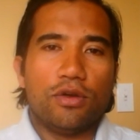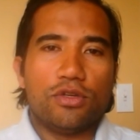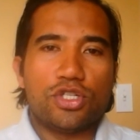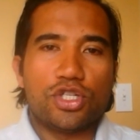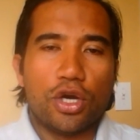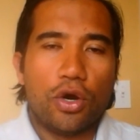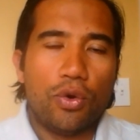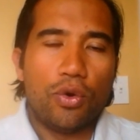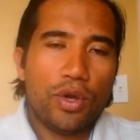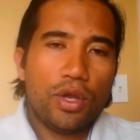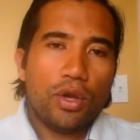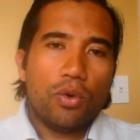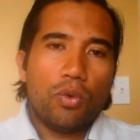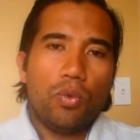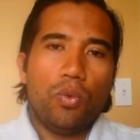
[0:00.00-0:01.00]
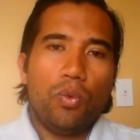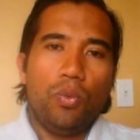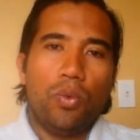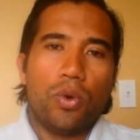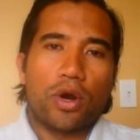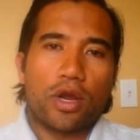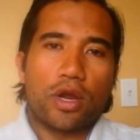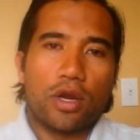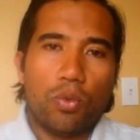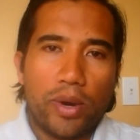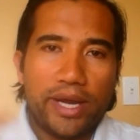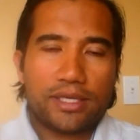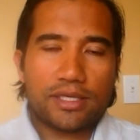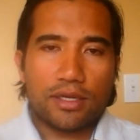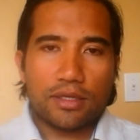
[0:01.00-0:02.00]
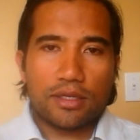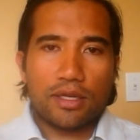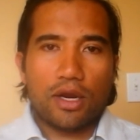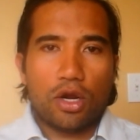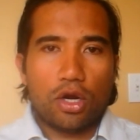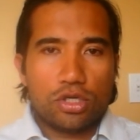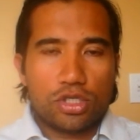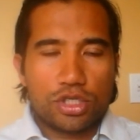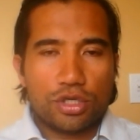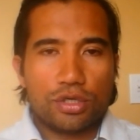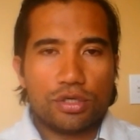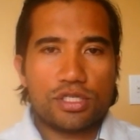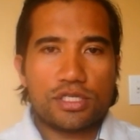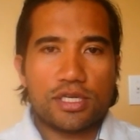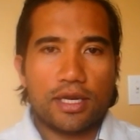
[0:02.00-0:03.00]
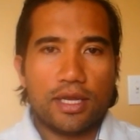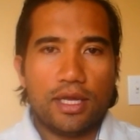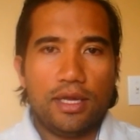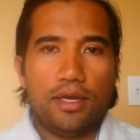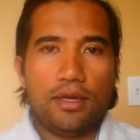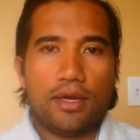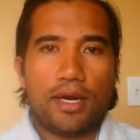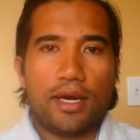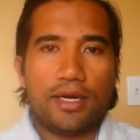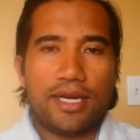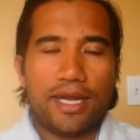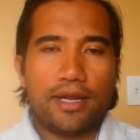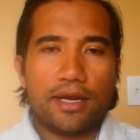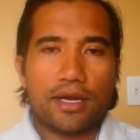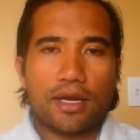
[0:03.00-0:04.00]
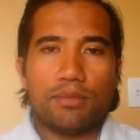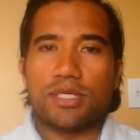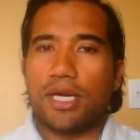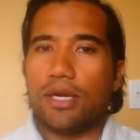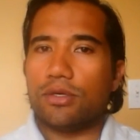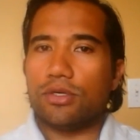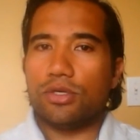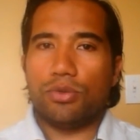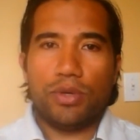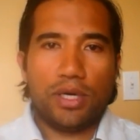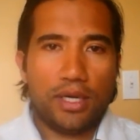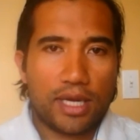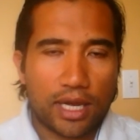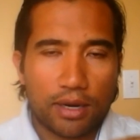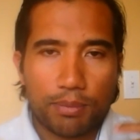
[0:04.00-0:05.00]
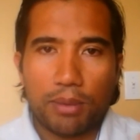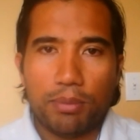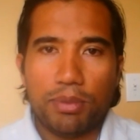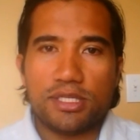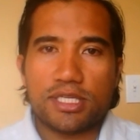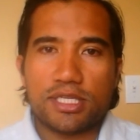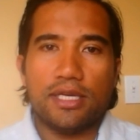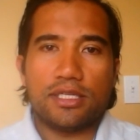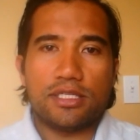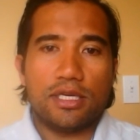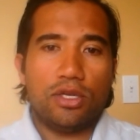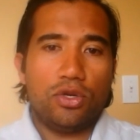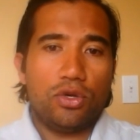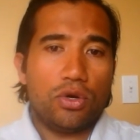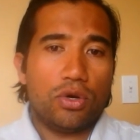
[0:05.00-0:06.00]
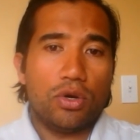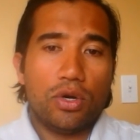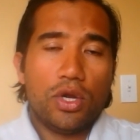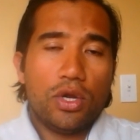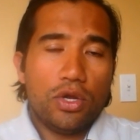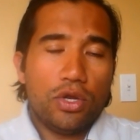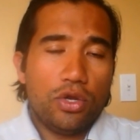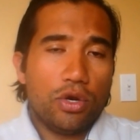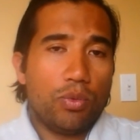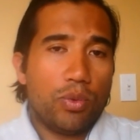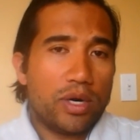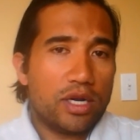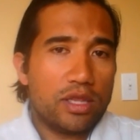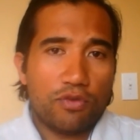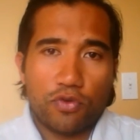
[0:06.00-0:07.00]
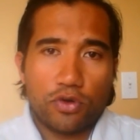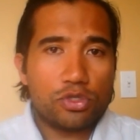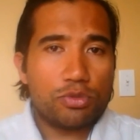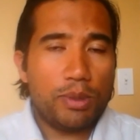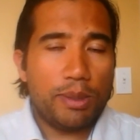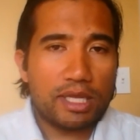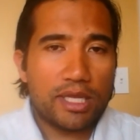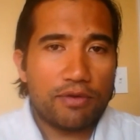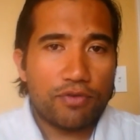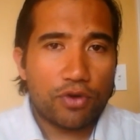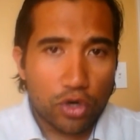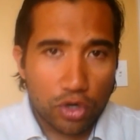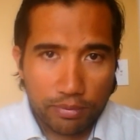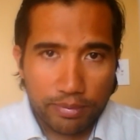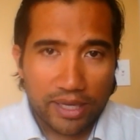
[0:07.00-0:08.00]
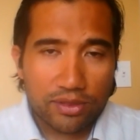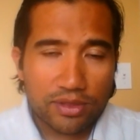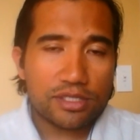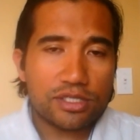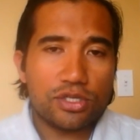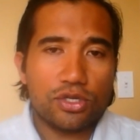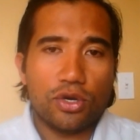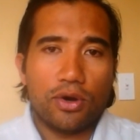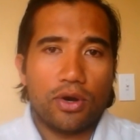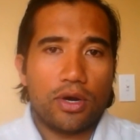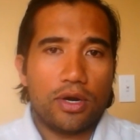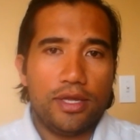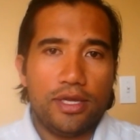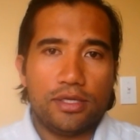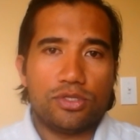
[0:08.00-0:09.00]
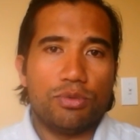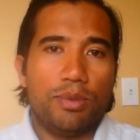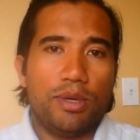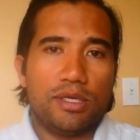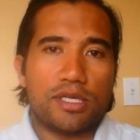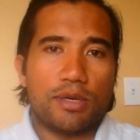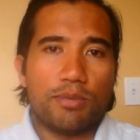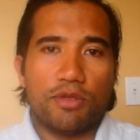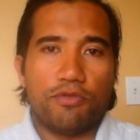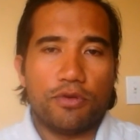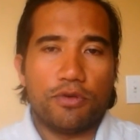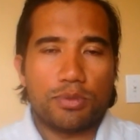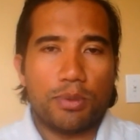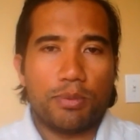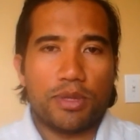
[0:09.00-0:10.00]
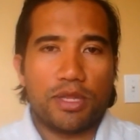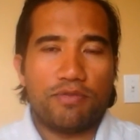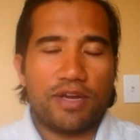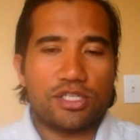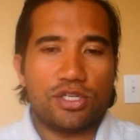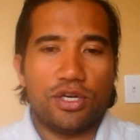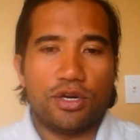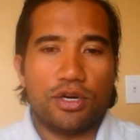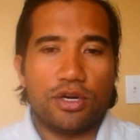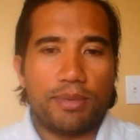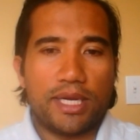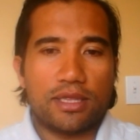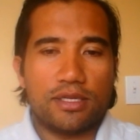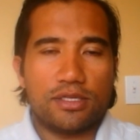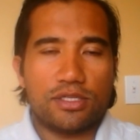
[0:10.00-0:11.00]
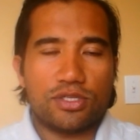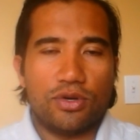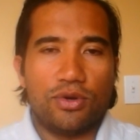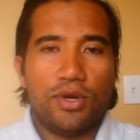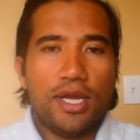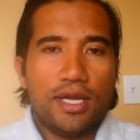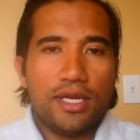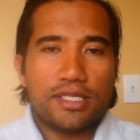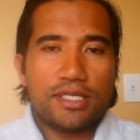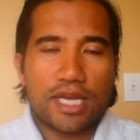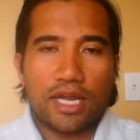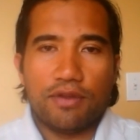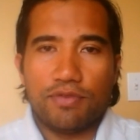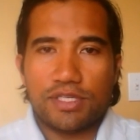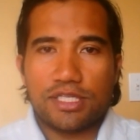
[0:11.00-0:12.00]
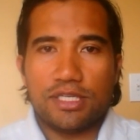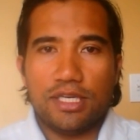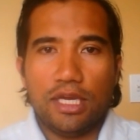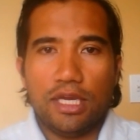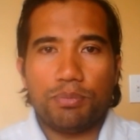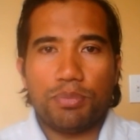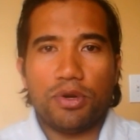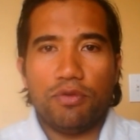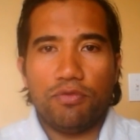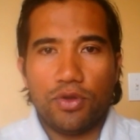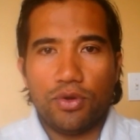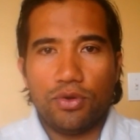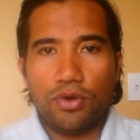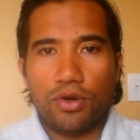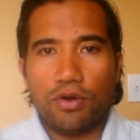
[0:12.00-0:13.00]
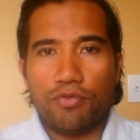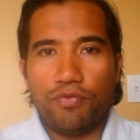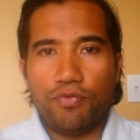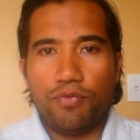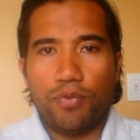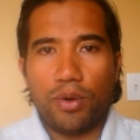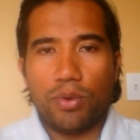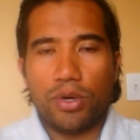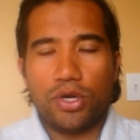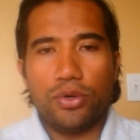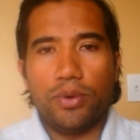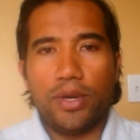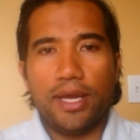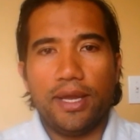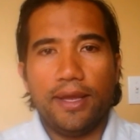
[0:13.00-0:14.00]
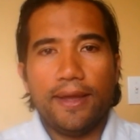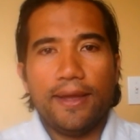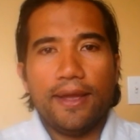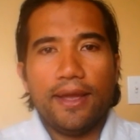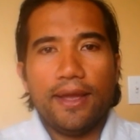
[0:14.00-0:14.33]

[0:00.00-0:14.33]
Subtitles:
So we're going to wait till the larger study data comes out to really kind of publicize it. You're one of the first people that have heard about this. Your audience will be some of the first people that have actually heard about this. So it's kind of a sneak preview of what we're doing.